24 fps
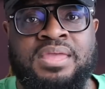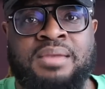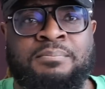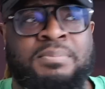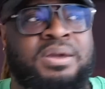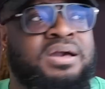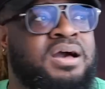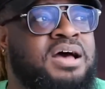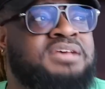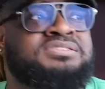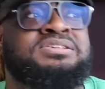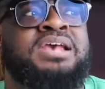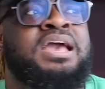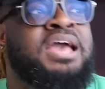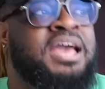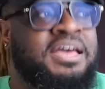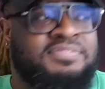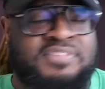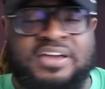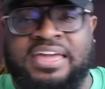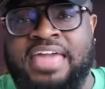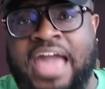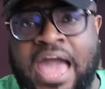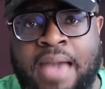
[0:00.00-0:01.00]
Because
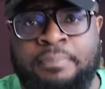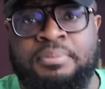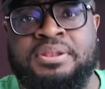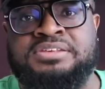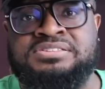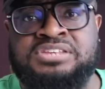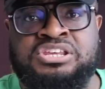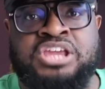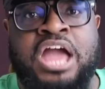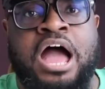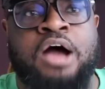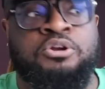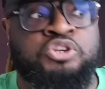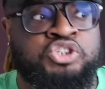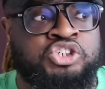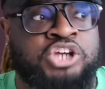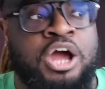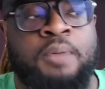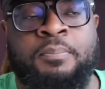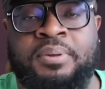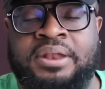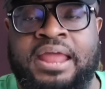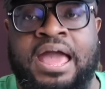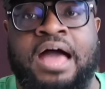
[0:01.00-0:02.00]
the capitalists and y'all
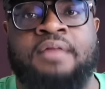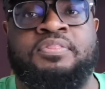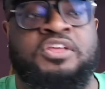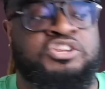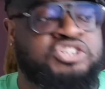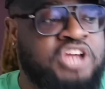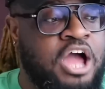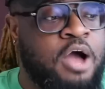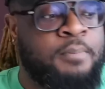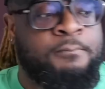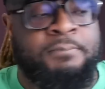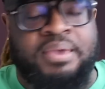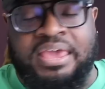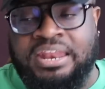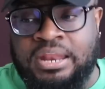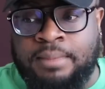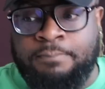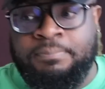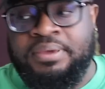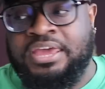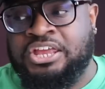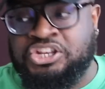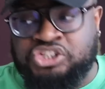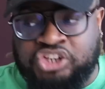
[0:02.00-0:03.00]
jumping out that y'all penny
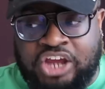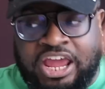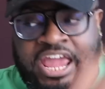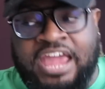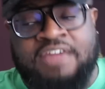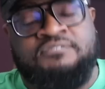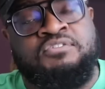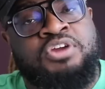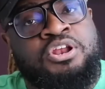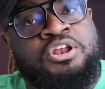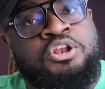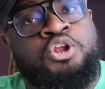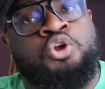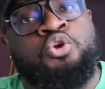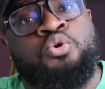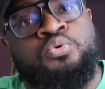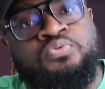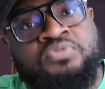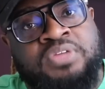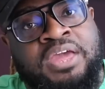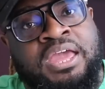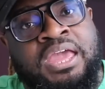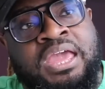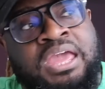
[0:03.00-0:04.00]
pinch every
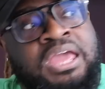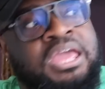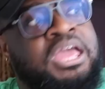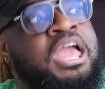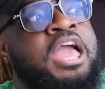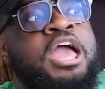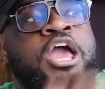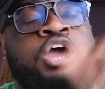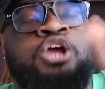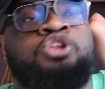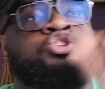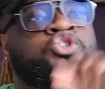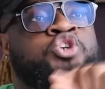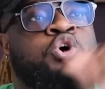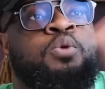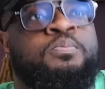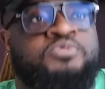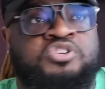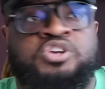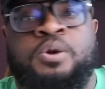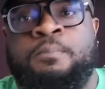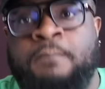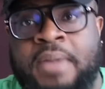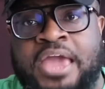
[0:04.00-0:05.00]
little thing
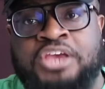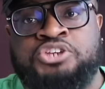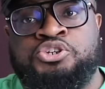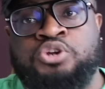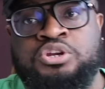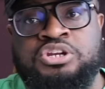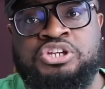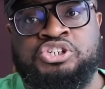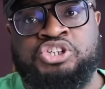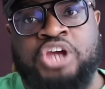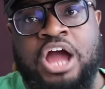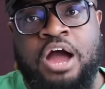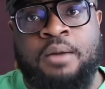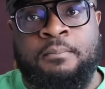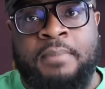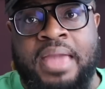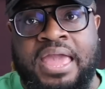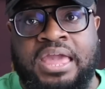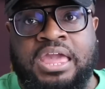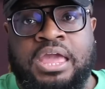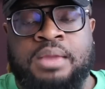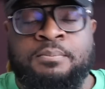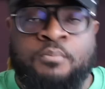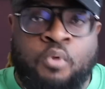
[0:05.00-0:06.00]
to make sure that y'all
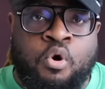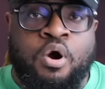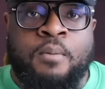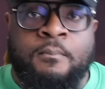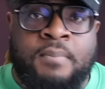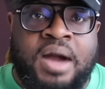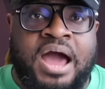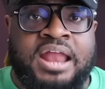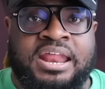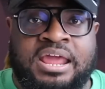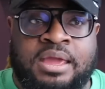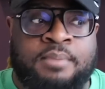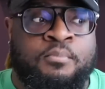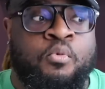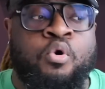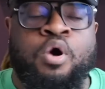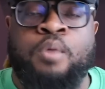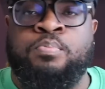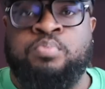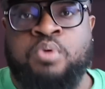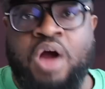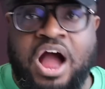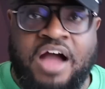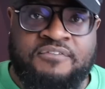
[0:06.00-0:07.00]
making more money and more
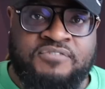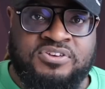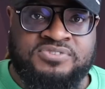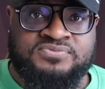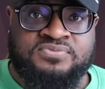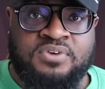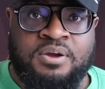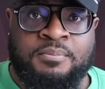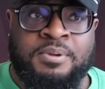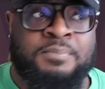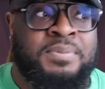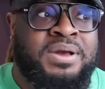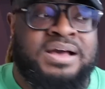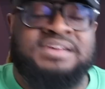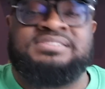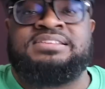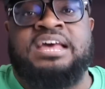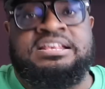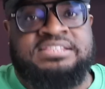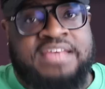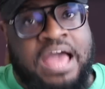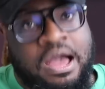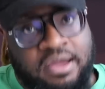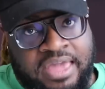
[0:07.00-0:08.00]
profits from it. Because
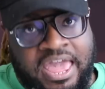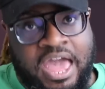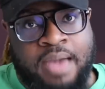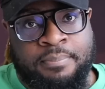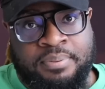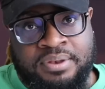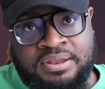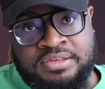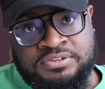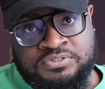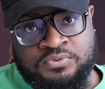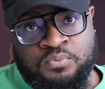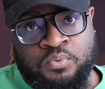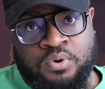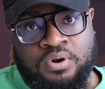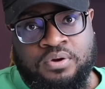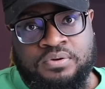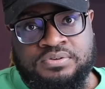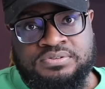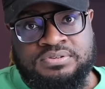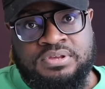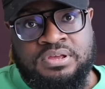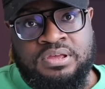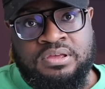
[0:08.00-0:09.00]
that's how capitalism
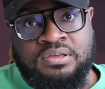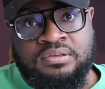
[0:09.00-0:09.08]
works.